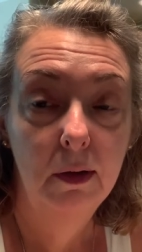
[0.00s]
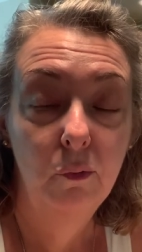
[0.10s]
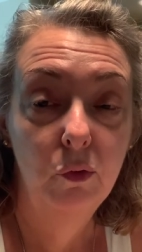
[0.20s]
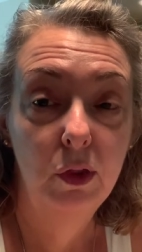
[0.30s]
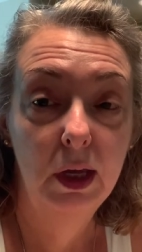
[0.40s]

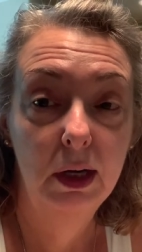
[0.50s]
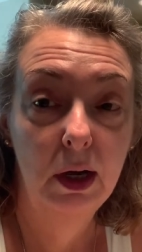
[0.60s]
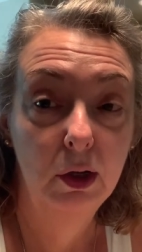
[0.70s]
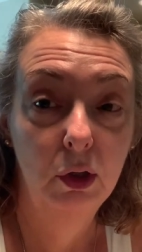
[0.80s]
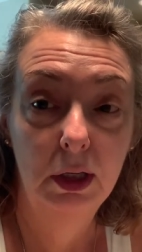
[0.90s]
that
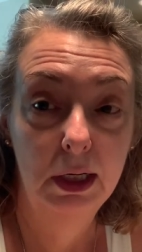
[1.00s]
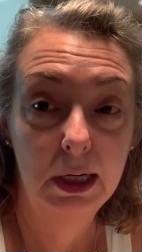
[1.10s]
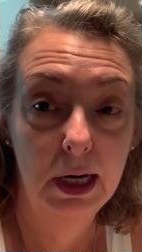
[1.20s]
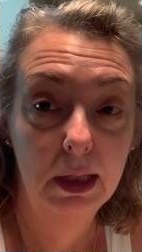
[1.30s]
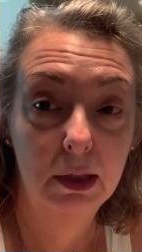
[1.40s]
I couldn't get it
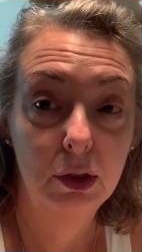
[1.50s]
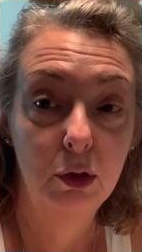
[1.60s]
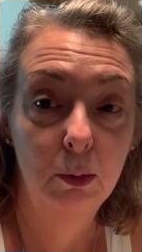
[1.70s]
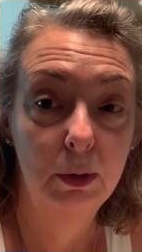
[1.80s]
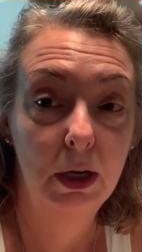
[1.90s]
out of the
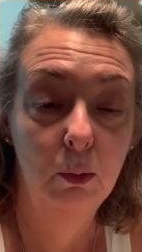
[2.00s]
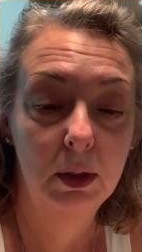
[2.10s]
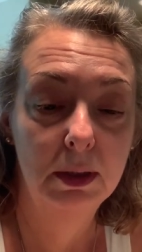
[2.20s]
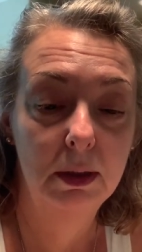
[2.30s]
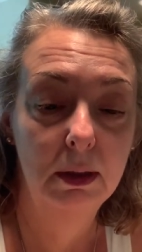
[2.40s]
tube. Now, it
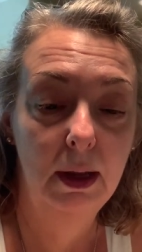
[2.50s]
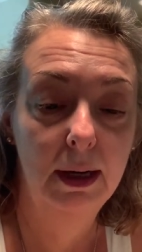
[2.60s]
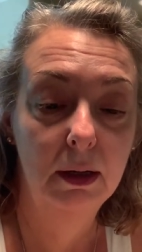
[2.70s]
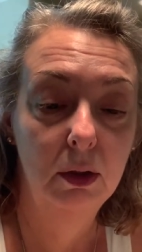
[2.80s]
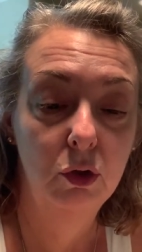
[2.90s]
wasn't,
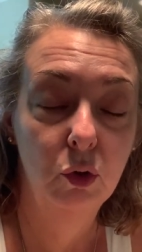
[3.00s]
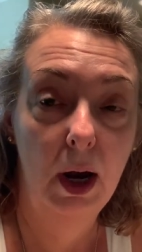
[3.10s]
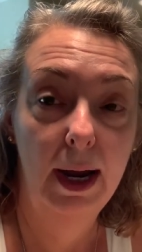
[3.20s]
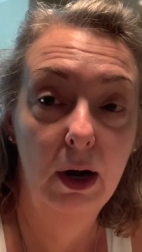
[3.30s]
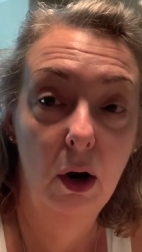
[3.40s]
like,
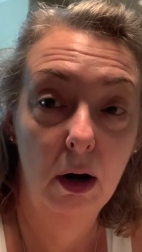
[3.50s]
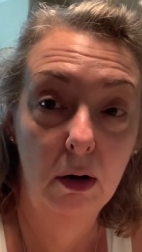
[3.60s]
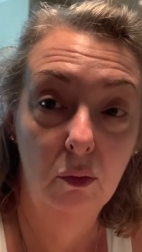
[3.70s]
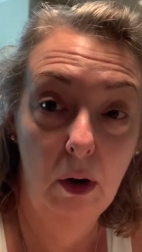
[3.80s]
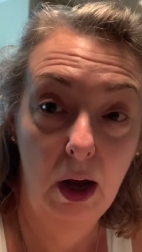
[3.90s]
dry,
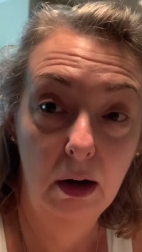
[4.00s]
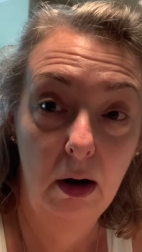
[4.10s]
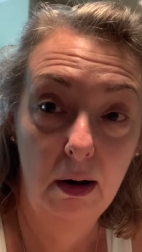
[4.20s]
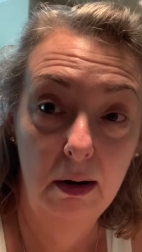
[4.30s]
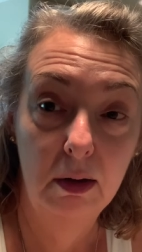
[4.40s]
hard, rock
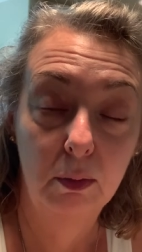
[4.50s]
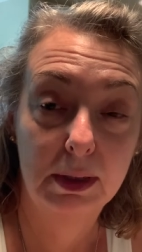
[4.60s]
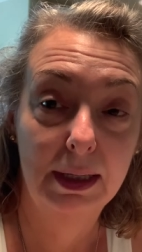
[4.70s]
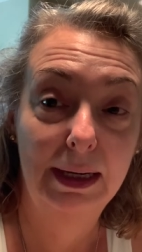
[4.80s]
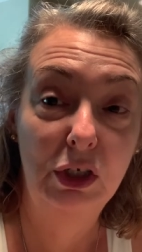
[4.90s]
hard. It
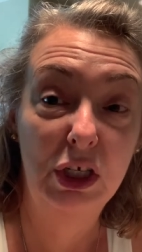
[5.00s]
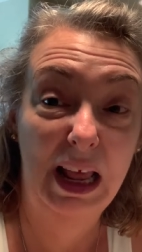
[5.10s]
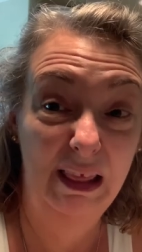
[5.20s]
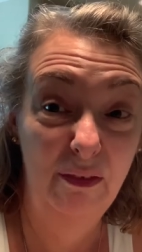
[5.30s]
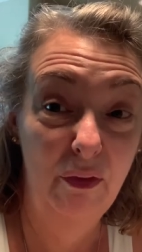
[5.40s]
was, like,
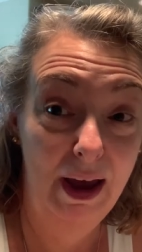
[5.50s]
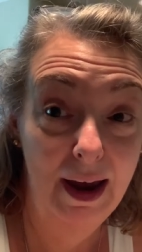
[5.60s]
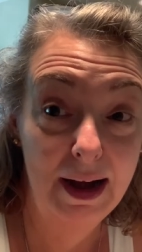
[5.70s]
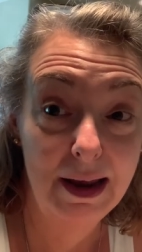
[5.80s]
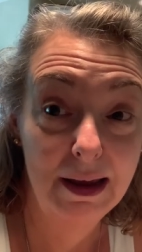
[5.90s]

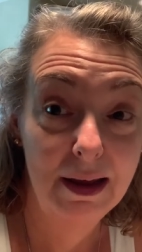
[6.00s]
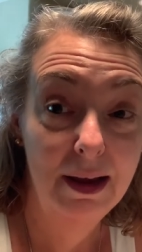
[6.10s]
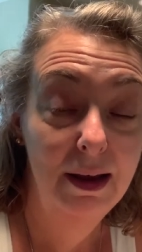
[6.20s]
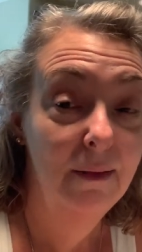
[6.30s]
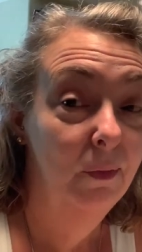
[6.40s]
jellified.
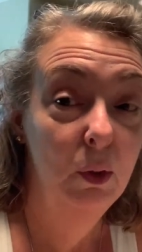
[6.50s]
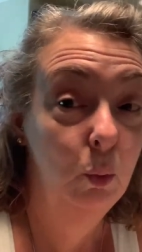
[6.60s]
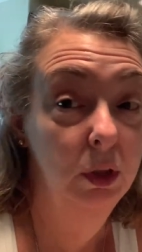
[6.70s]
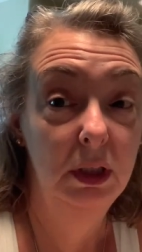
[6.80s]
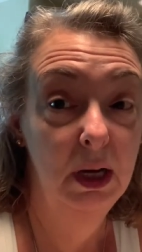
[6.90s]
It
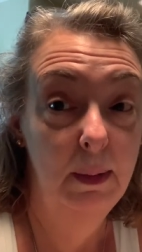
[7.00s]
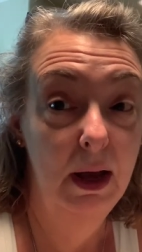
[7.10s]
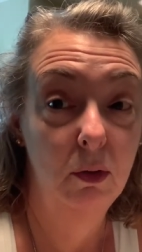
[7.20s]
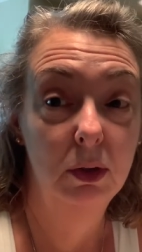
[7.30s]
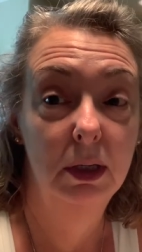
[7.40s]
wouldn't come
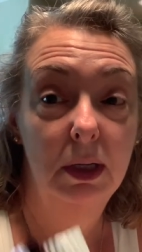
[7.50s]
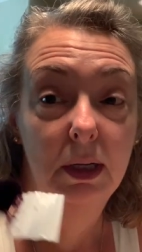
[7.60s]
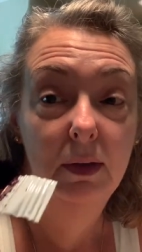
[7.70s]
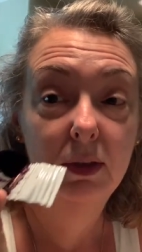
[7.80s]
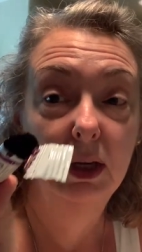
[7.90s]
out.
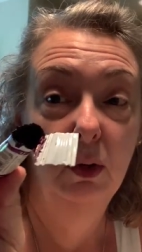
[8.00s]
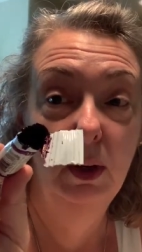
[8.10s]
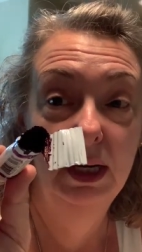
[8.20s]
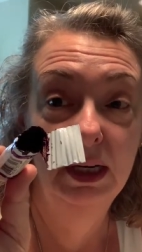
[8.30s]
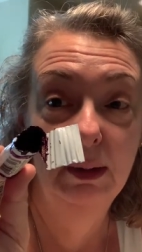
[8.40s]
So
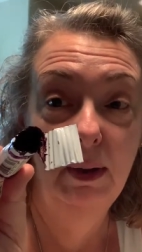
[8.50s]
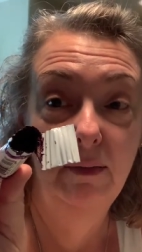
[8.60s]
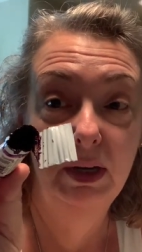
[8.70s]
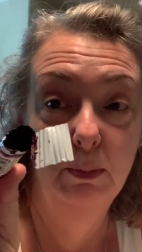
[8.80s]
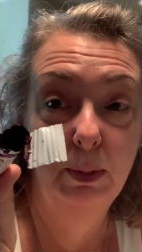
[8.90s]
I ended up
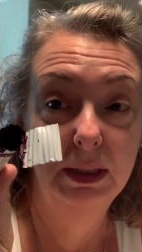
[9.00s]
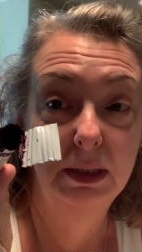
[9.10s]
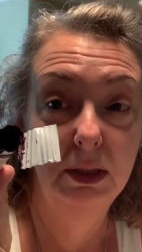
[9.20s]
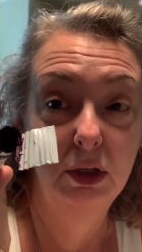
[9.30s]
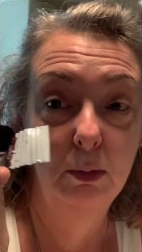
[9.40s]
having to bust
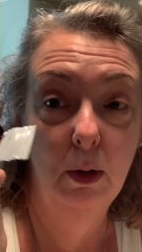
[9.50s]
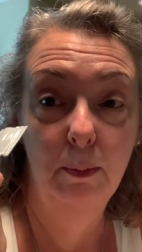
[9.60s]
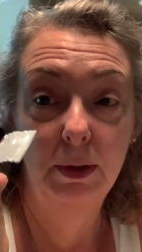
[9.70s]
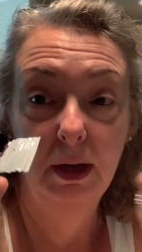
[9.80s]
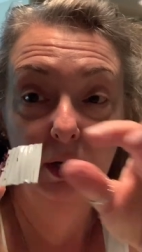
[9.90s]
the tube
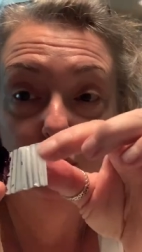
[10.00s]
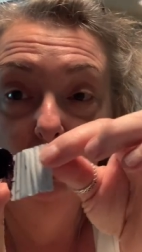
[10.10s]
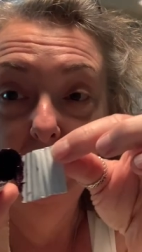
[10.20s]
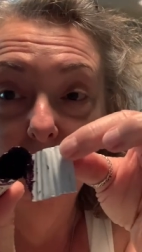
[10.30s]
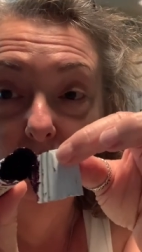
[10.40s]
open. I
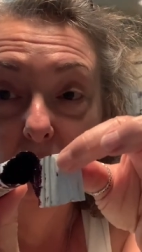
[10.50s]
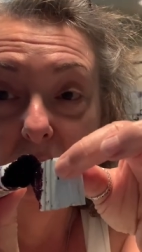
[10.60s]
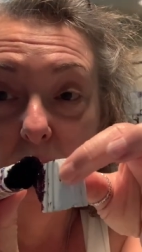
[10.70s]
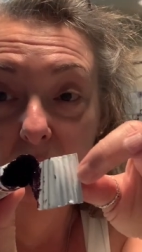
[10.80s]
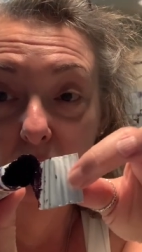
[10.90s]
tried
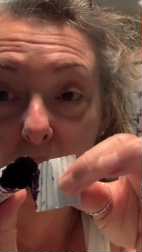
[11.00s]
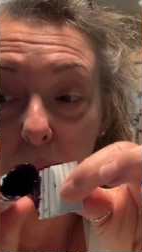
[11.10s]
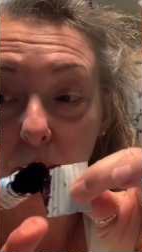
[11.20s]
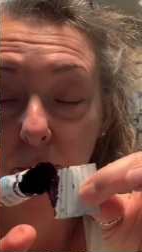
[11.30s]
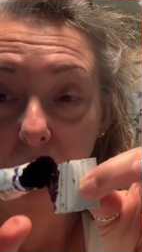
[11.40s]
using my
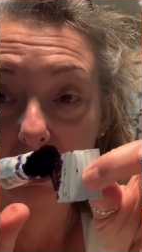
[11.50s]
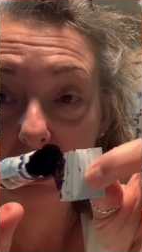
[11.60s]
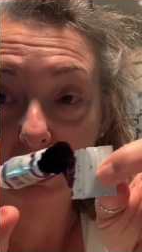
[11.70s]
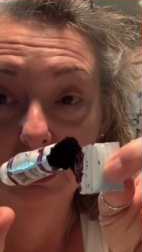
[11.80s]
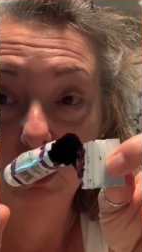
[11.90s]
crimper thing
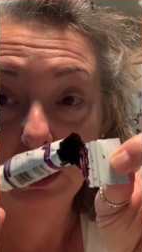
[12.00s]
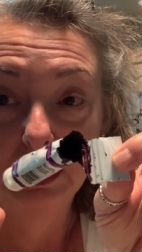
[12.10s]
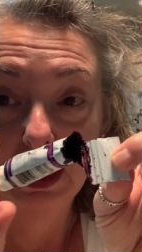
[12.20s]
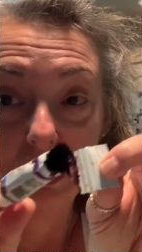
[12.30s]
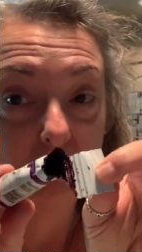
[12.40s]
to squeeze
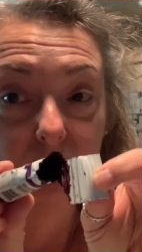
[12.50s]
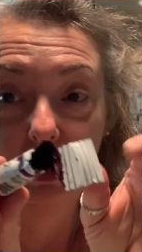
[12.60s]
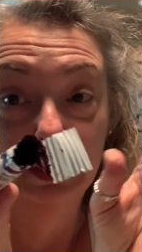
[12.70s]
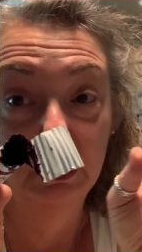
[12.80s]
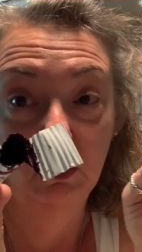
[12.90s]
it out.
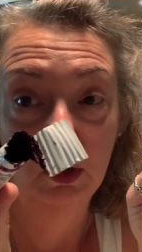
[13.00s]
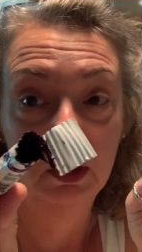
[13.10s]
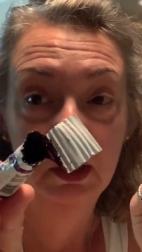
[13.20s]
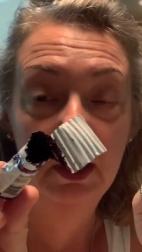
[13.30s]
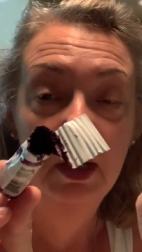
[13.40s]
That didn't work.